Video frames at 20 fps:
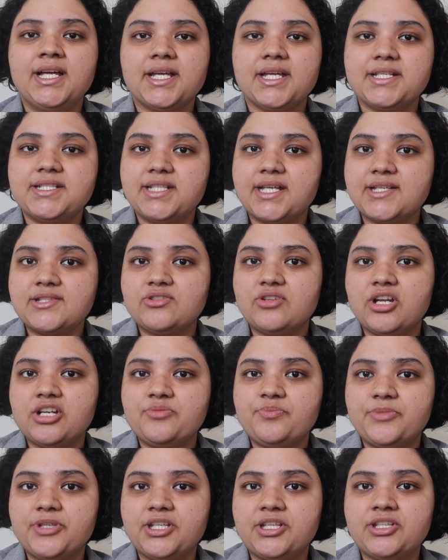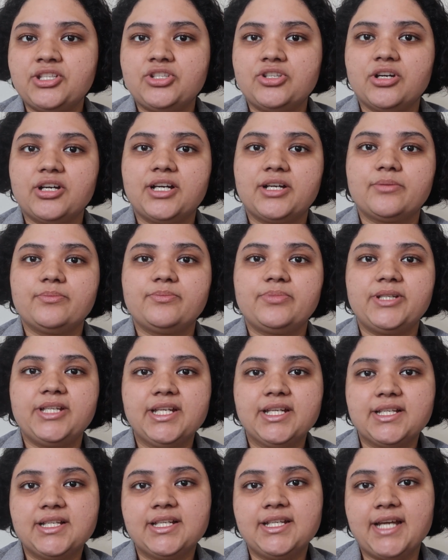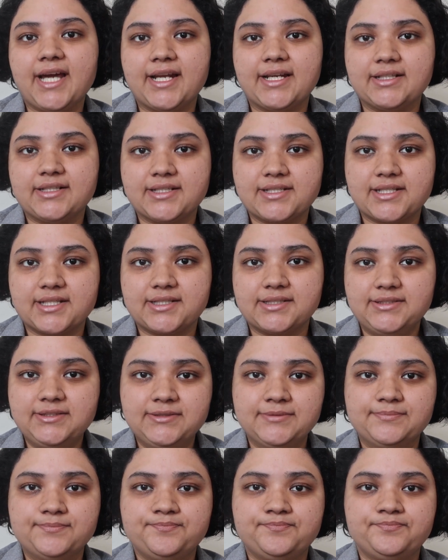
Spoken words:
It does not mean you're completely analytical.